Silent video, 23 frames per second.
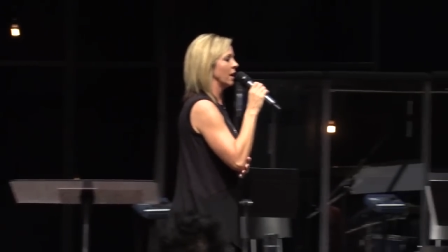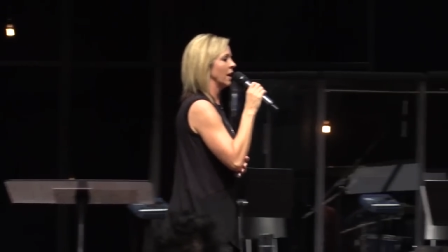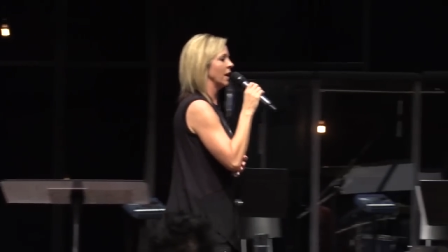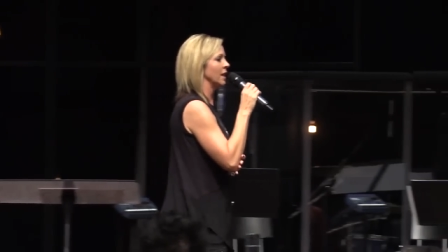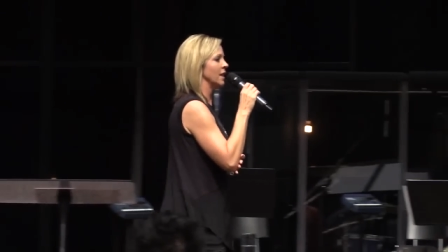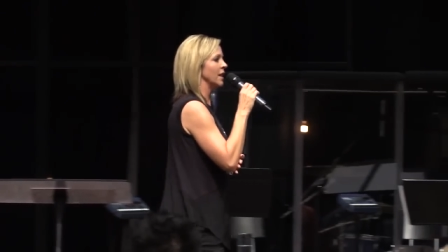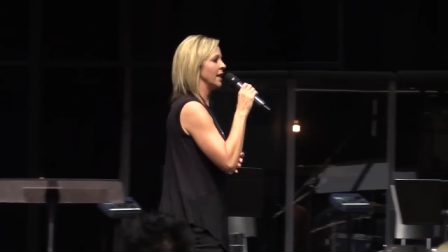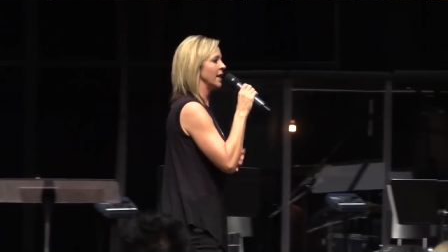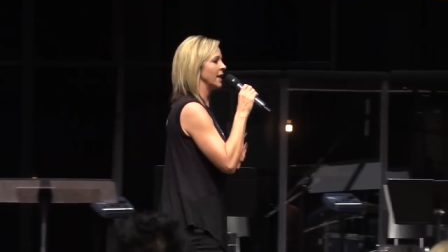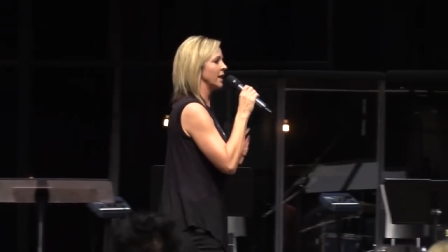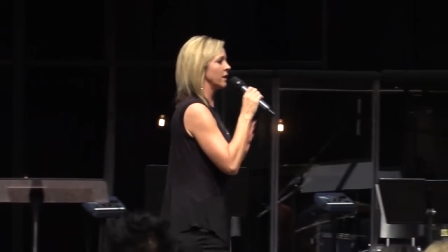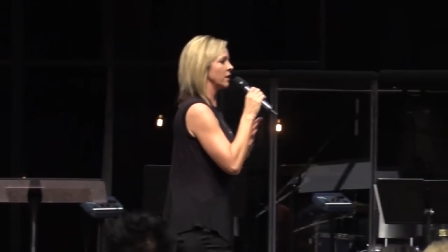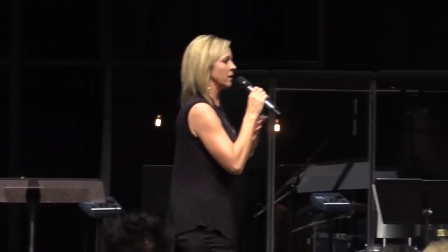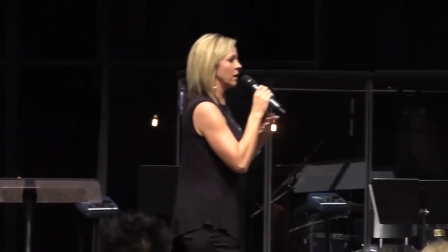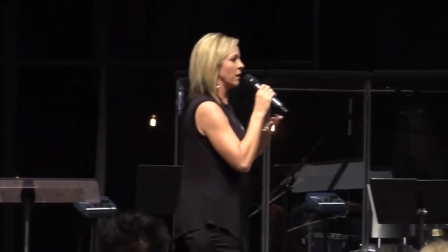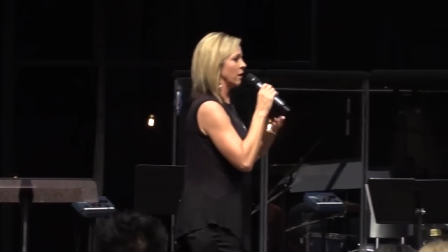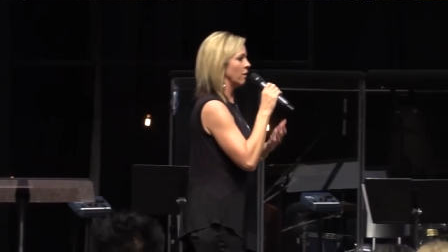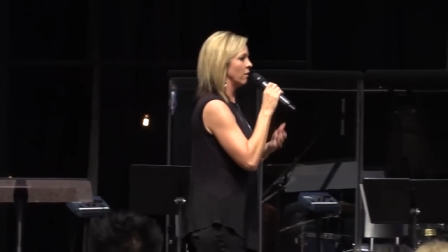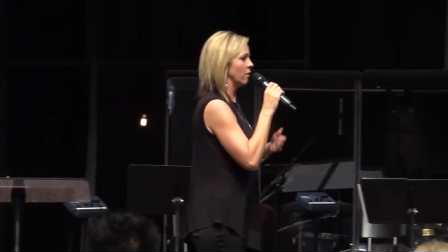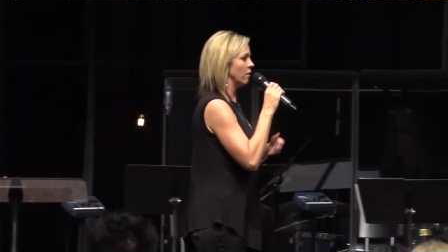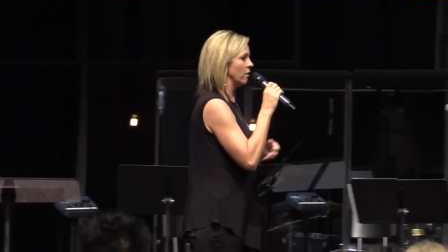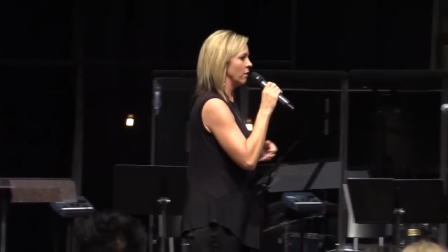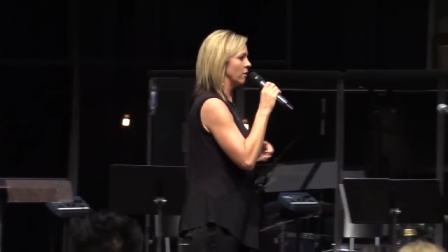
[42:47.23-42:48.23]
I let it
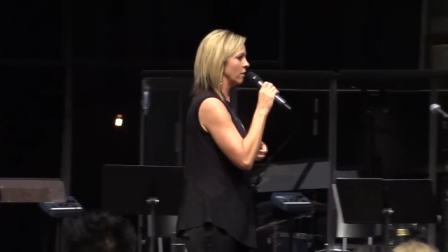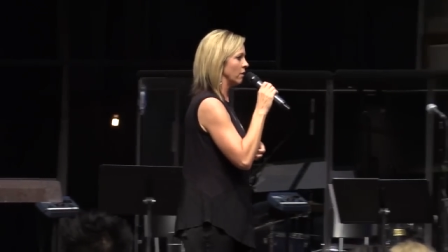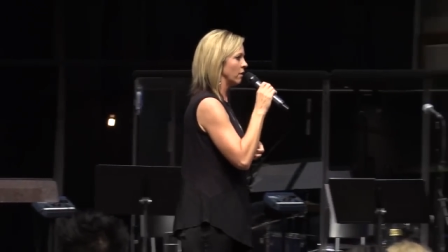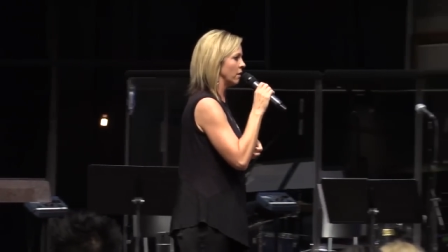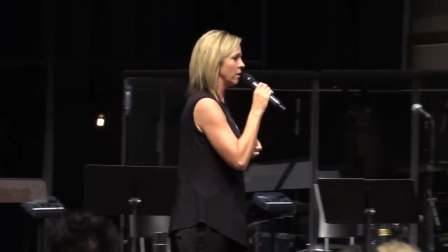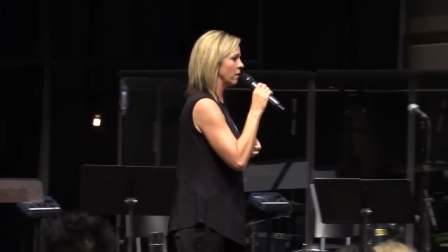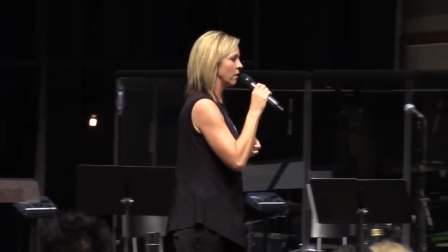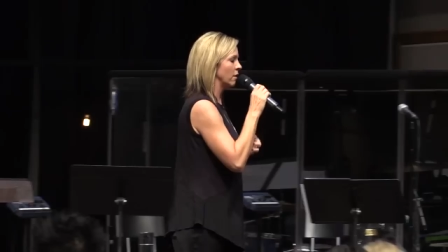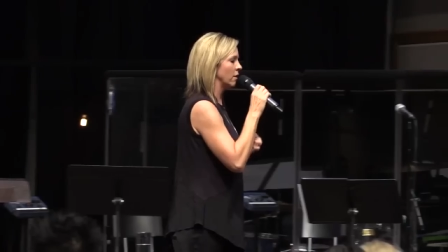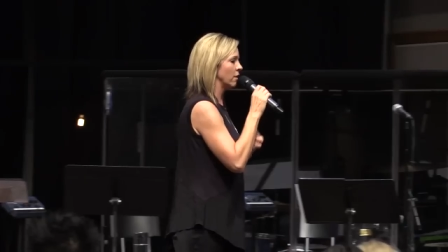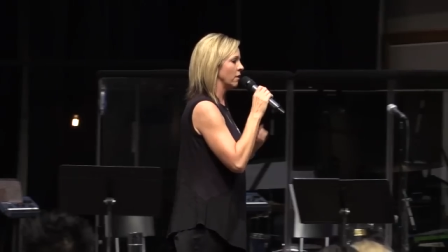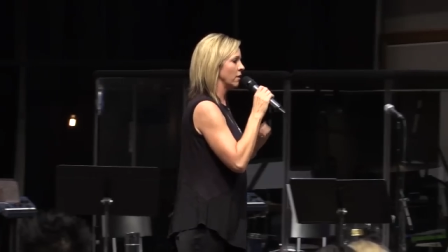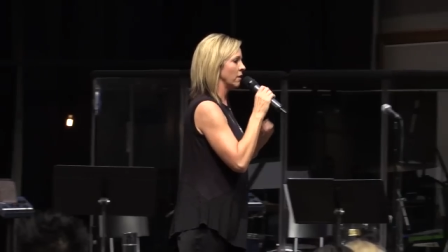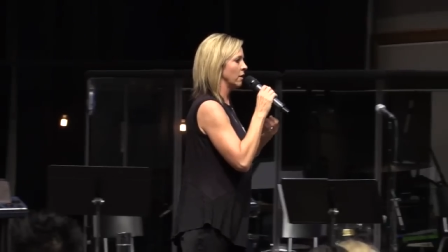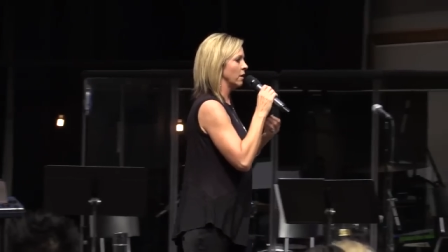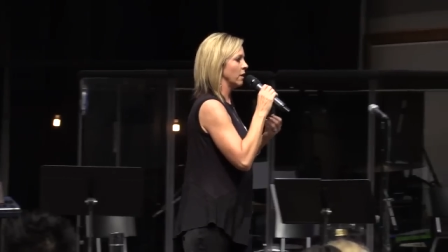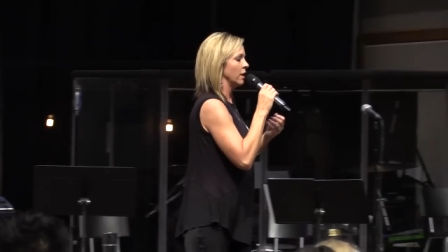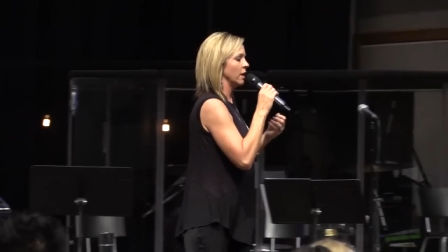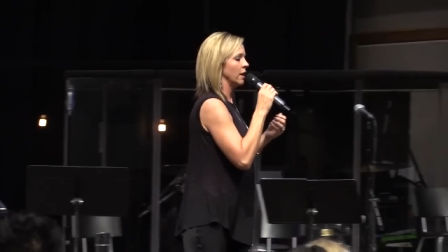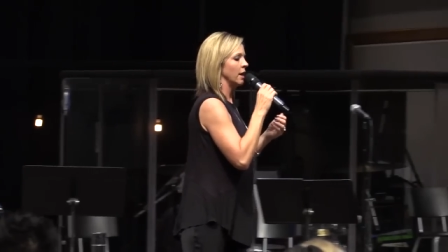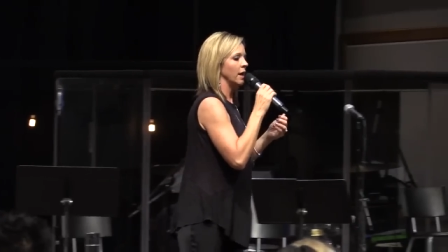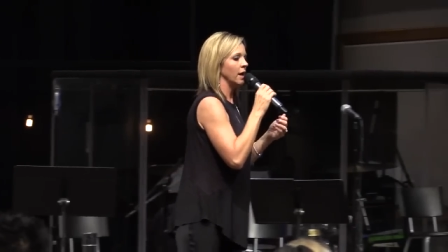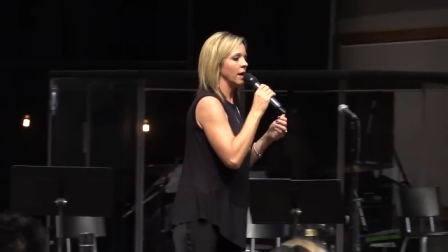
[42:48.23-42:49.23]
go.
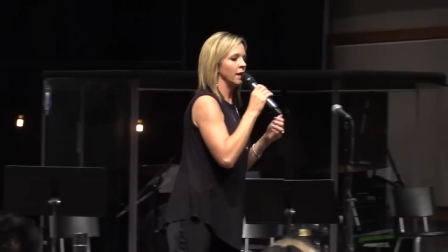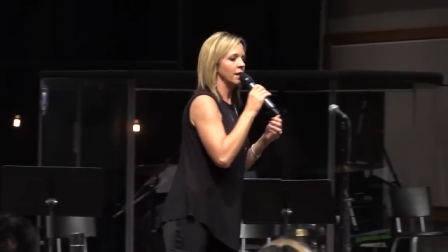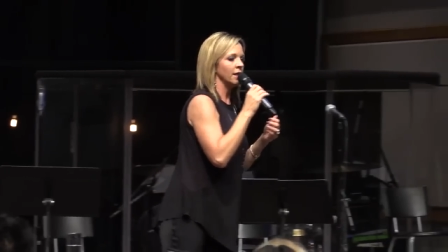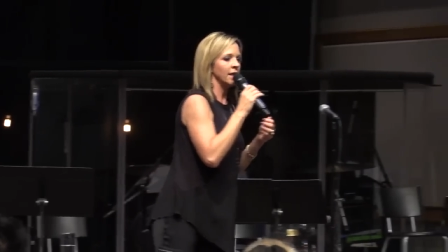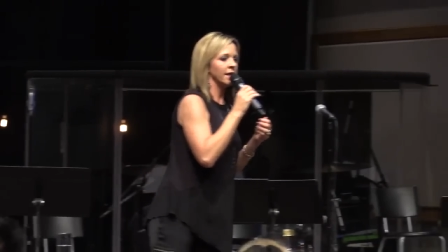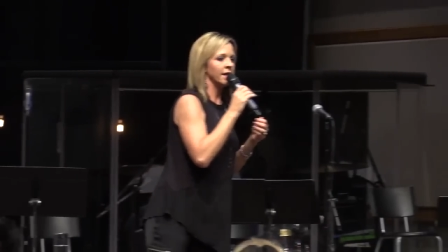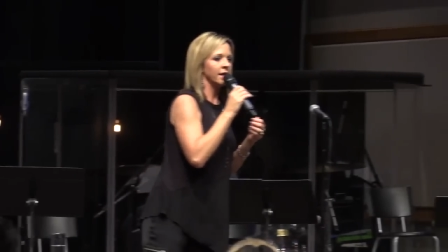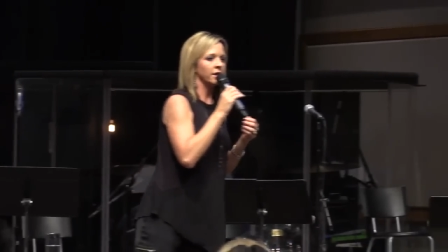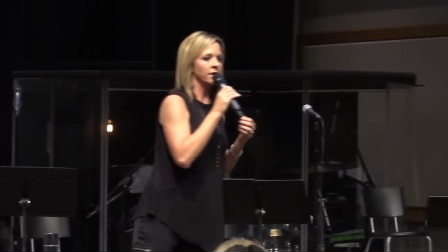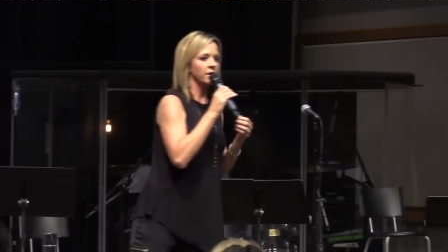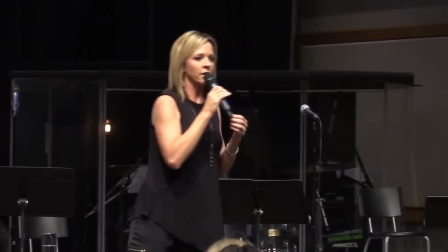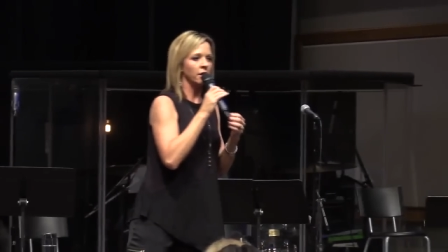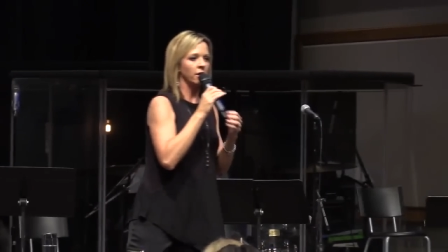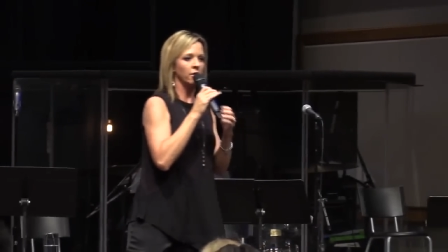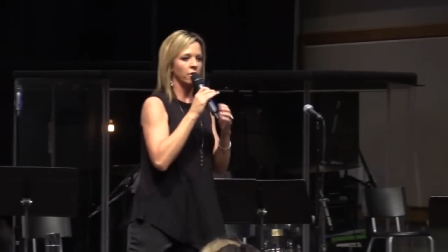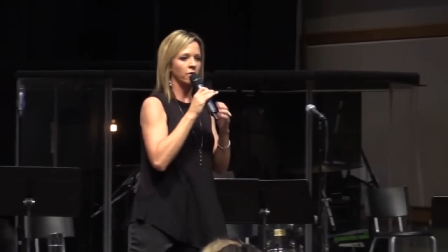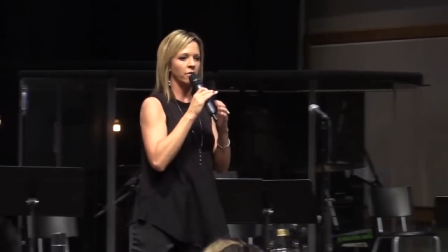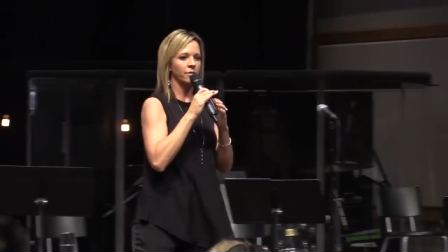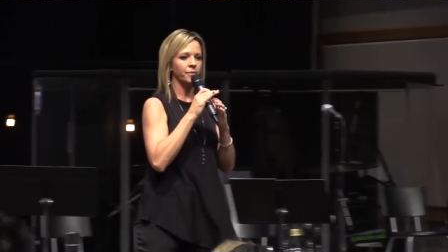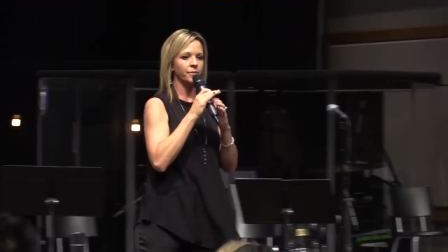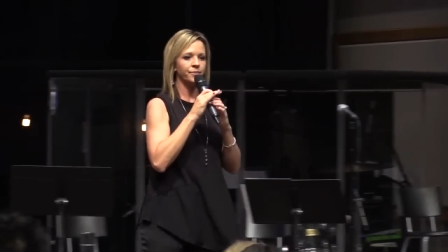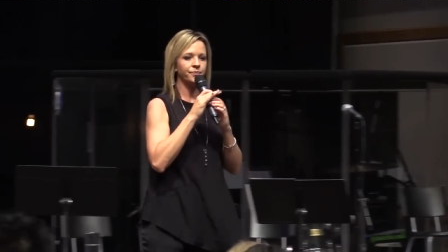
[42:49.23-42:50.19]
I let it go.